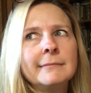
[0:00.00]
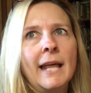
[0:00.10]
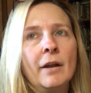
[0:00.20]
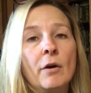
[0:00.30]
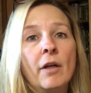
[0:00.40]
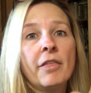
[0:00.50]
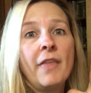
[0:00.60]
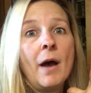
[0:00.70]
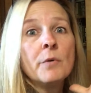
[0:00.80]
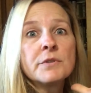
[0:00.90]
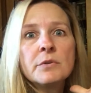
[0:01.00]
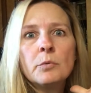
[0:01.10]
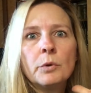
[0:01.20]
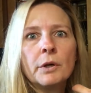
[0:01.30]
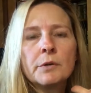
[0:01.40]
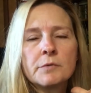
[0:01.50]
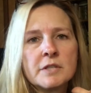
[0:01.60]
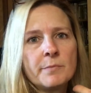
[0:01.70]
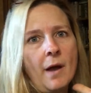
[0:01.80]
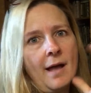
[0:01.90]
1,000-word
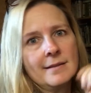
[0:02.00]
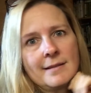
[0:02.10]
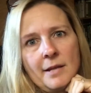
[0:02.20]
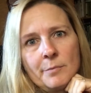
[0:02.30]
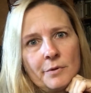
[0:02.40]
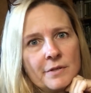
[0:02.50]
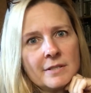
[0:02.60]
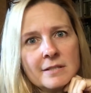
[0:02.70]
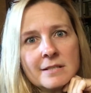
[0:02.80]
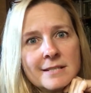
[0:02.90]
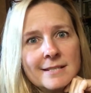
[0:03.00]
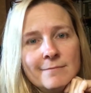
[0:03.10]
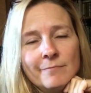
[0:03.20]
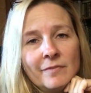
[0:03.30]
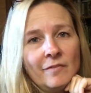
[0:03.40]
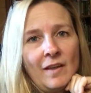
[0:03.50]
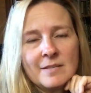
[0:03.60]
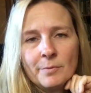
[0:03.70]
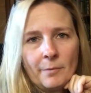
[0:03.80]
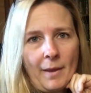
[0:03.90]
response on a person's
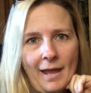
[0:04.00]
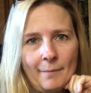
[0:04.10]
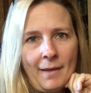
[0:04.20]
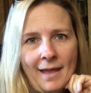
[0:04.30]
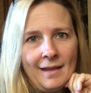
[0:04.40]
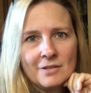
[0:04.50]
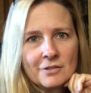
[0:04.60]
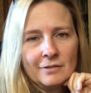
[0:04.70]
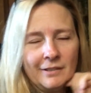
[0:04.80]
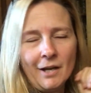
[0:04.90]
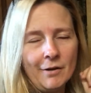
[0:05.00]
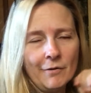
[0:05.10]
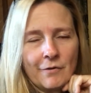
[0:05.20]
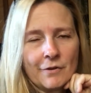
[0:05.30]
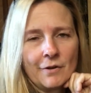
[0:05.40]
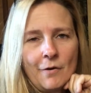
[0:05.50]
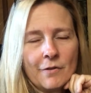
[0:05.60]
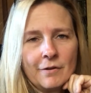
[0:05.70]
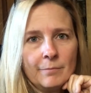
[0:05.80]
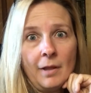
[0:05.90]
Facebook page, or
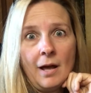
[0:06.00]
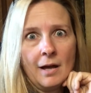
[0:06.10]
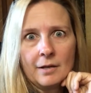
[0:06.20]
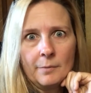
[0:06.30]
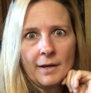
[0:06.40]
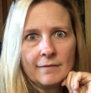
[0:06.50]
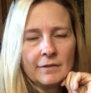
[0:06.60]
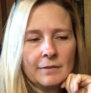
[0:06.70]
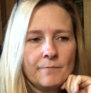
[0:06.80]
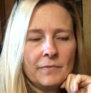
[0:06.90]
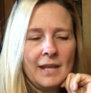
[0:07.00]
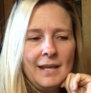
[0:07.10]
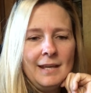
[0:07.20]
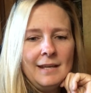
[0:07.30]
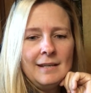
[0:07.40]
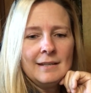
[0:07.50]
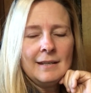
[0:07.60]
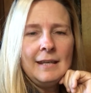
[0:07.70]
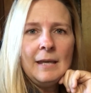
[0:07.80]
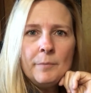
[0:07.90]
their blog or whatever.
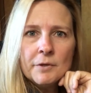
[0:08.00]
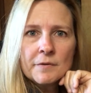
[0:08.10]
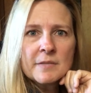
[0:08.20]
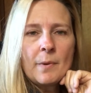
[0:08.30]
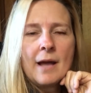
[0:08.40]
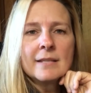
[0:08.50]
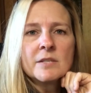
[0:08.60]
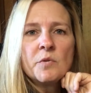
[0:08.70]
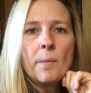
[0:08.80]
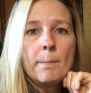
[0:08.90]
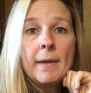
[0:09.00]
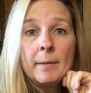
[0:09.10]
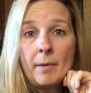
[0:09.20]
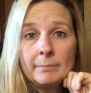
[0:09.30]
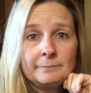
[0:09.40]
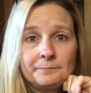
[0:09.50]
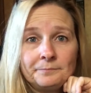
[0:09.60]
Keep your response to a minimum.